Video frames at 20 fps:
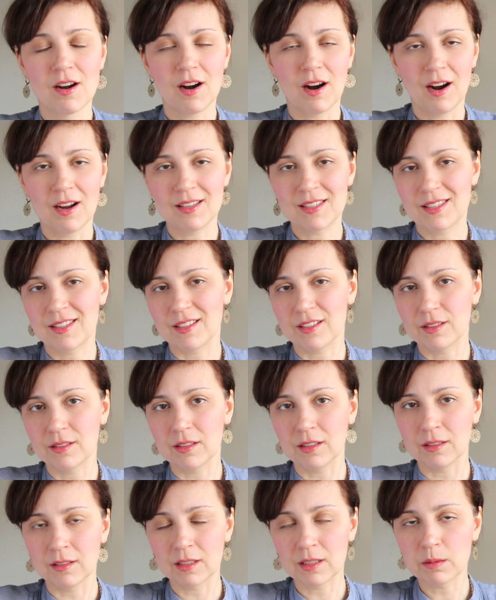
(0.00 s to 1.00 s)
are still
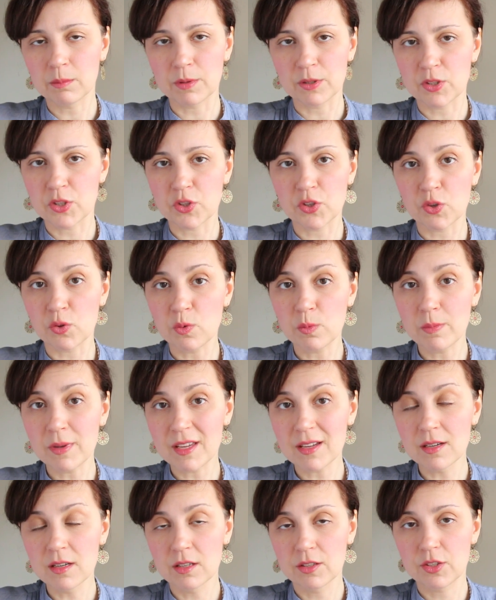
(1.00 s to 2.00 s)
a little bit too
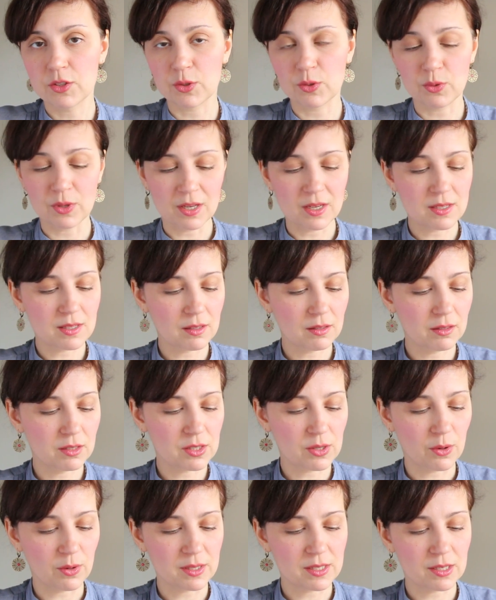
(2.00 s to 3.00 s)
big, too easily
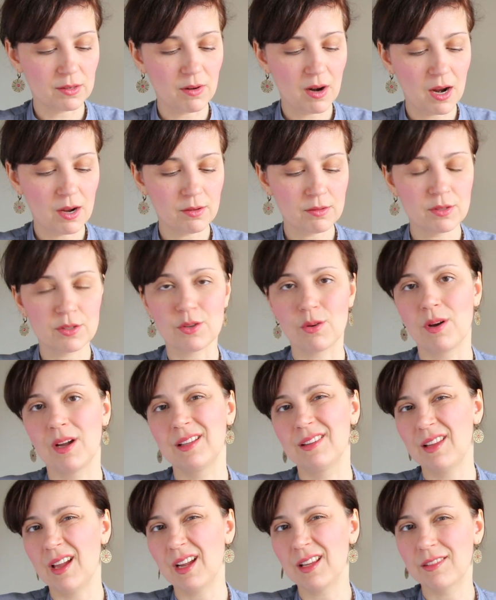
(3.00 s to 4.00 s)
tossed around, so
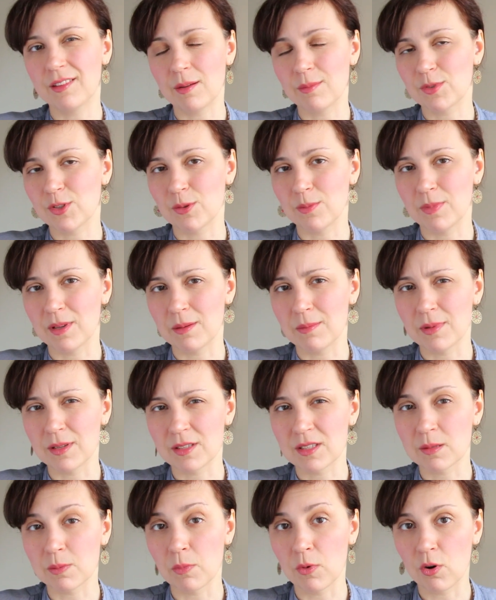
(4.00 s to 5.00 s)
I'd like them to be a bit
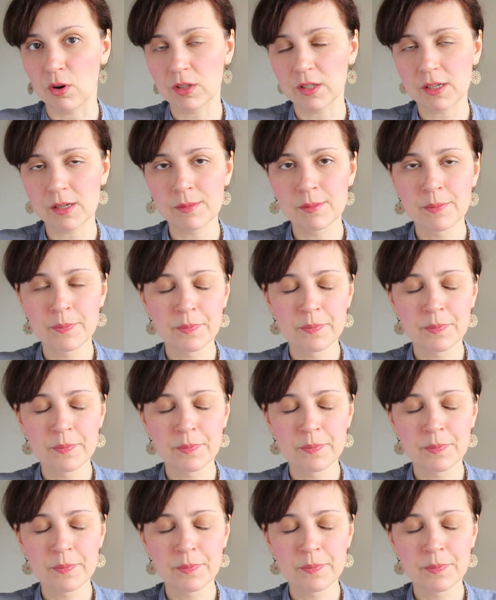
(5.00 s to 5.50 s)
smaller.